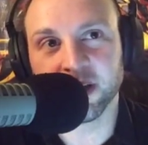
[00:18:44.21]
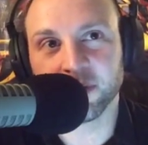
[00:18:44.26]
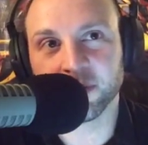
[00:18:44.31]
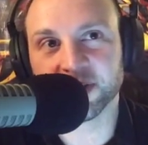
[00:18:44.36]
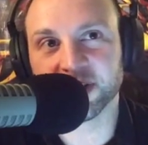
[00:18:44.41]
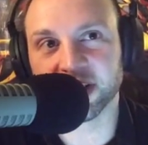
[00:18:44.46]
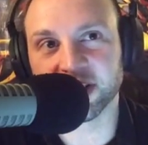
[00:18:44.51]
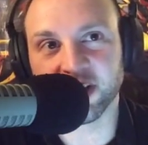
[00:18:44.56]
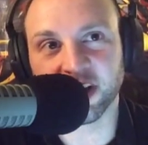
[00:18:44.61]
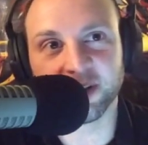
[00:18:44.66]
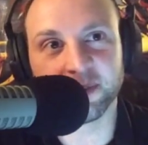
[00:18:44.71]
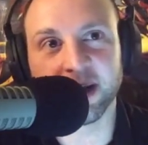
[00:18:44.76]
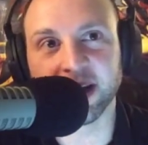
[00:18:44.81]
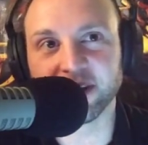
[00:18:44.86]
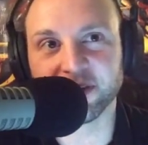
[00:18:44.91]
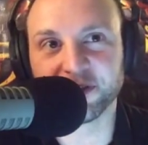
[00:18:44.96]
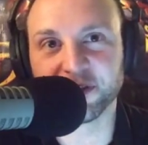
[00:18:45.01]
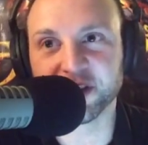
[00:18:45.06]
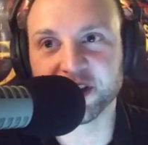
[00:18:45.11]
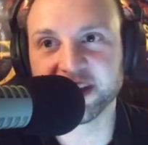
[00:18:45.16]
which I talked about
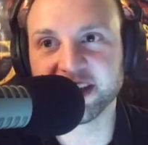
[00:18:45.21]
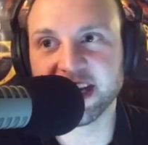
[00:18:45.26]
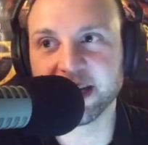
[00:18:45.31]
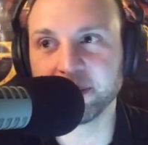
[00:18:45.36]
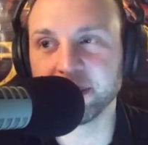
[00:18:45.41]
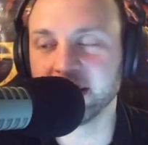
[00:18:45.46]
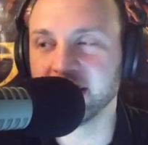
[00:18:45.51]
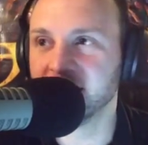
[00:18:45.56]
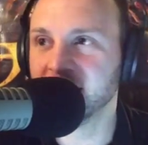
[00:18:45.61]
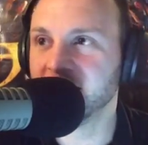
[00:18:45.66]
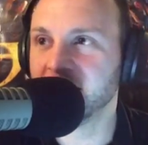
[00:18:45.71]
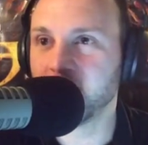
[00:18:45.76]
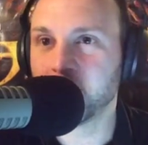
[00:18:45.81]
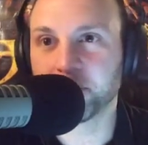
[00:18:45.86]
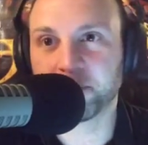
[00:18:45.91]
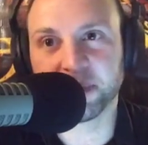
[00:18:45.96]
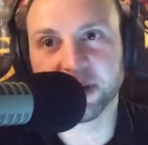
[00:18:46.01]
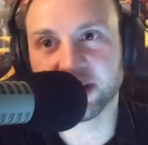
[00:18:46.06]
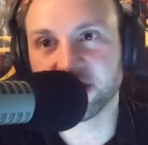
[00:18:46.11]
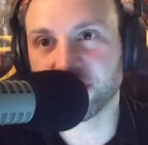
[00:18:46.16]
in the first segment
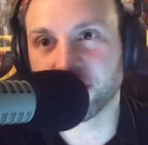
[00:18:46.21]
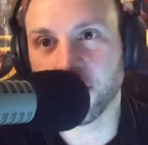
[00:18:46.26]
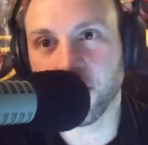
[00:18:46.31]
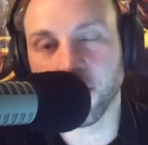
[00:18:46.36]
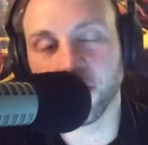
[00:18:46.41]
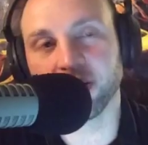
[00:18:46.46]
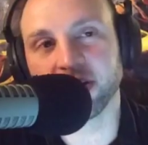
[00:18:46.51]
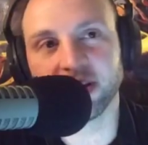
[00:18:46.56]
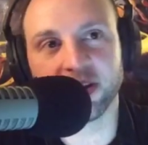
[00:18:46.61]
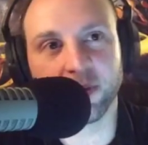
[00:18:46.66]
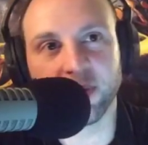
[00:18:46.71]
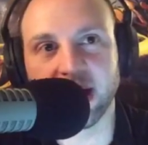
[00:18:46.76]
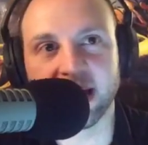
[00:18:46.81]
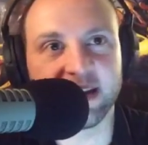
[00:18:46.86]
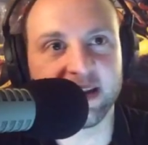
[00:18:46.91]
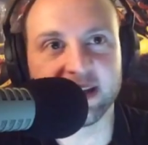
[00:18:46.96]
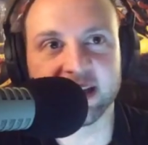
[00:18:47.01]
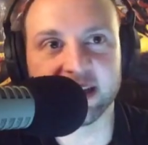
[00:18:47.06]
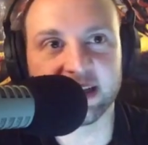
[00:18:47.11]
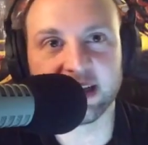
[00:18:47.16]
but totally the way
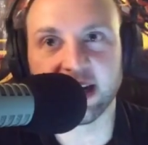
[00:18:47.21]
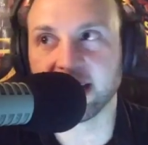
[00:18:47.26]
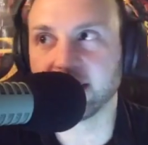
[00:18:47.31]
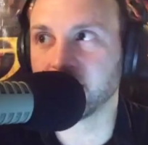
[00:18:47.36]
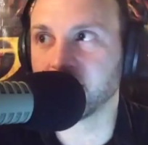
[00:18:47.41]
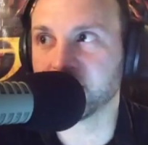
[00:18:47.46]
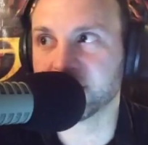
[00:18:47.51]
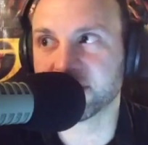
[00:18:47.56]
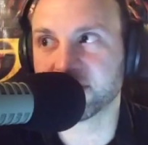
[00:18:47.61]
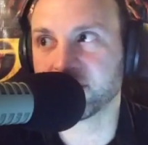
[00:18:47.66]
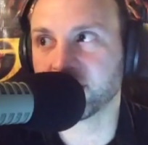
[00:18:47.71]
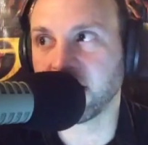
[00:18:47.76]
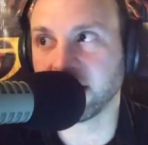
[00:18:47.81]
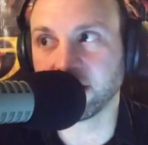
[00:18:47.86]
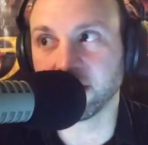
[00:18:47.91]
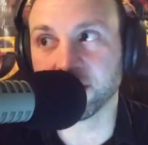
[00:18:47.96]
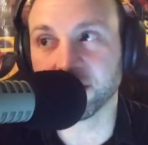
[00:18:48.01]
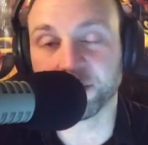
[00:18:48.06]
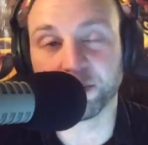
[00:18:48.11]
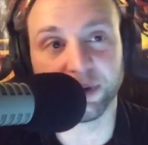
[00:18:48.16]
they did it, I thought was I
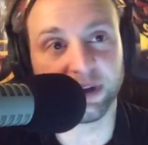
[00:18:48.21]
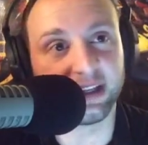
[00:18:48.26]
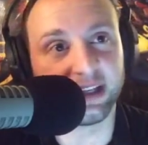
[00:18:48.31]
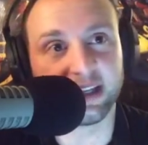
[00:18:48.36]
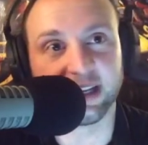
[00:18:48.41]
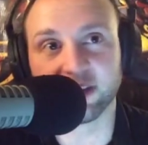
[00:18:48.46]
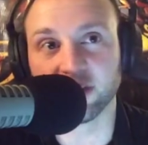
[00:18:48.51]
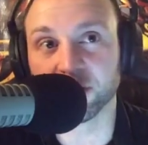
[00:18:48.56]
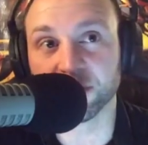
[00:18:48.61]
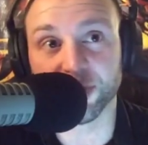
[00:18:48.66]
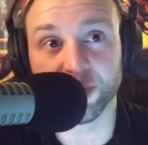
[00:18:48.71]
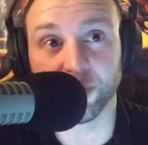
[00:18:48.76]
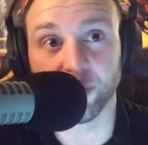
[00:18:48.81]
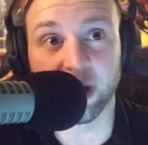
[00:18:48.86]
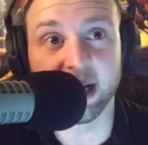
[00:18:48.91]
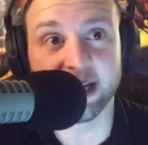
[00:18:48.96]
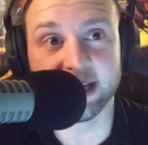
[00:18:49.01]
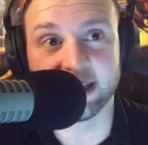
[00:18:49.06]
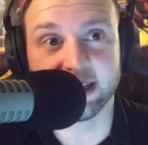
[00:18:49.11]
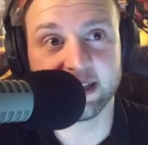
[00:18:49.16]
thought it was brilliant. I thought it was
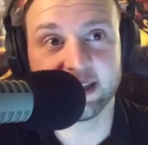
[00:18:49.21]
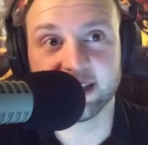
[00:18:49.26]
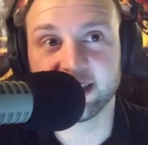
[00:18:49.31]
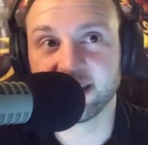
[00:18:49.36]
great.